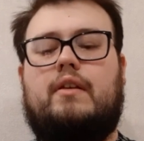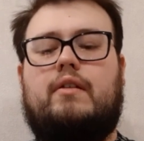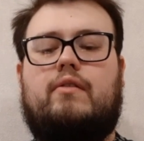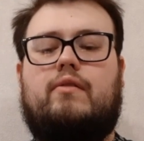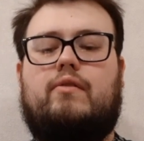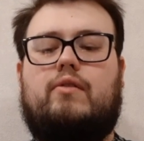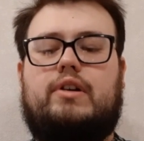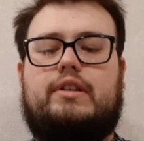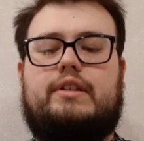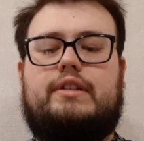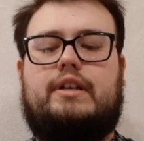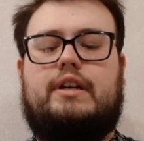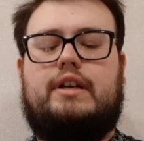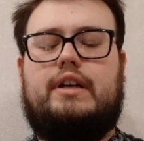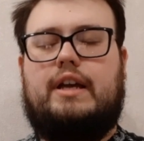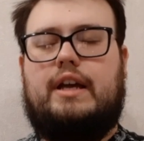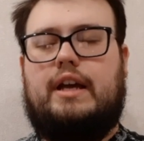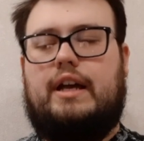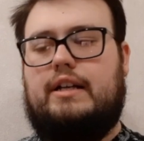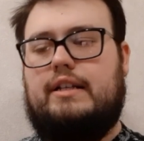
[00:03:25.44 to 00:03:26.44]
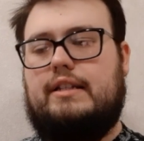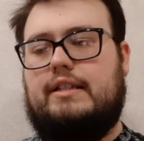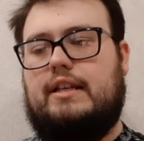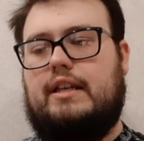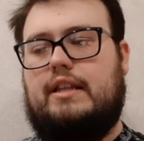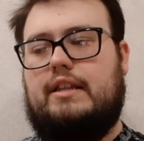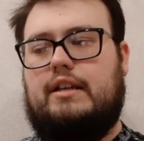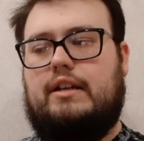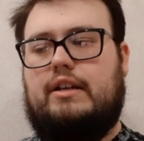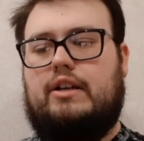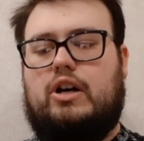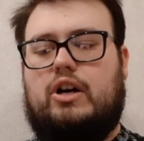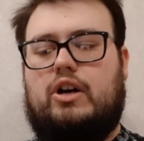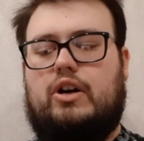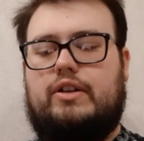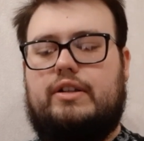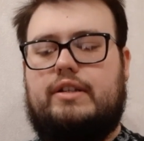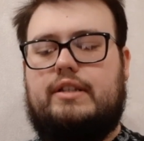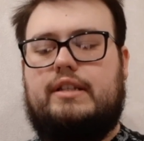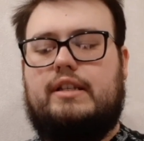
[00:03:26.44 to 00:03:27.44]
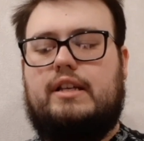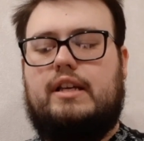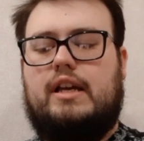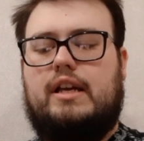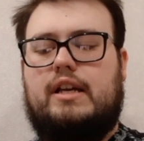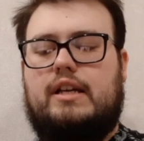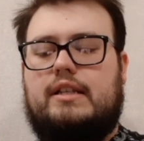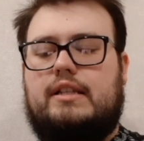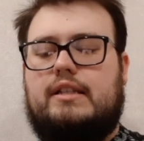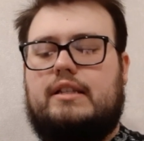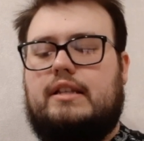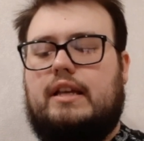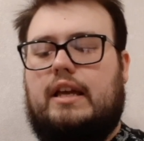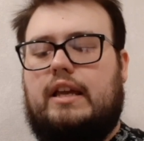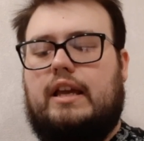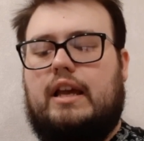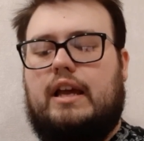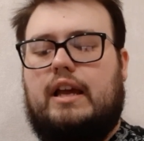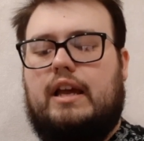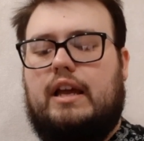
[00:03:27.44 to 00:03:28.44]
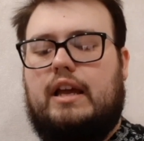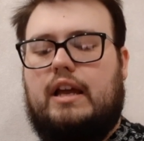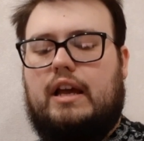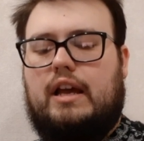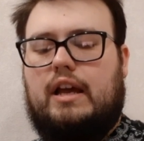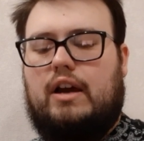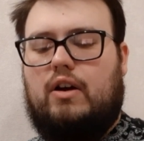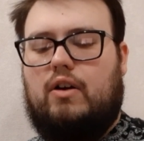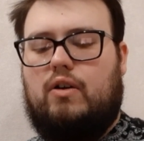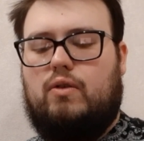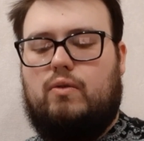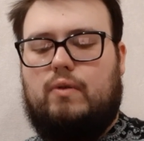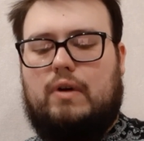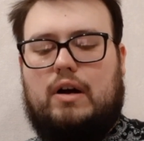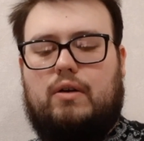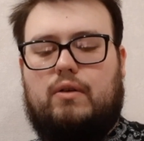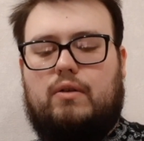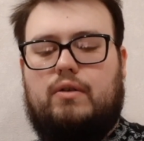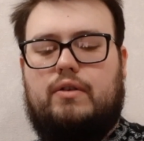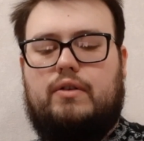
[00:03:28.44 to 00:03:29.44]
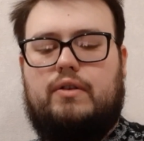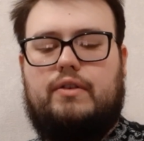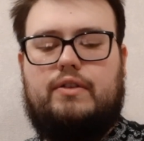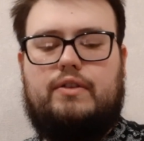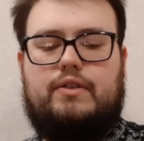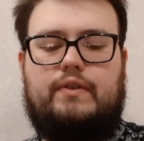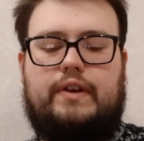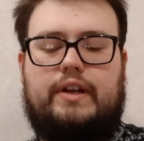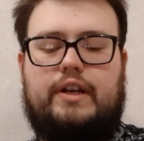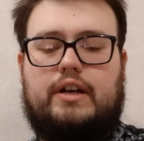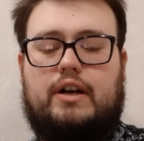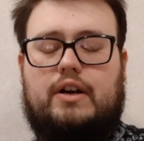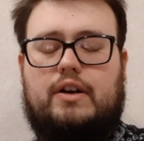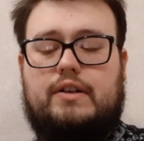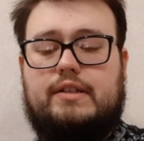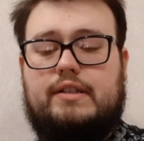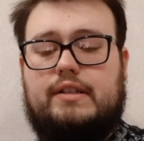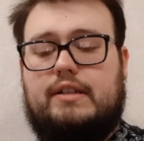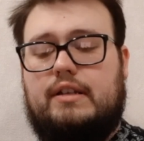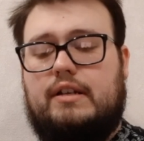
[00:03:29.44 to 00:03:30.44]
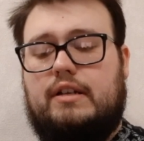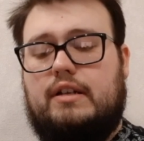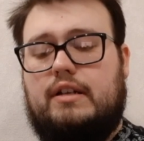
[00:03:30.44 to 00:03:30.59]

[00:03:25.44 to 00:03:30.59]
What else can the cards say? Oh wow, 3 cards.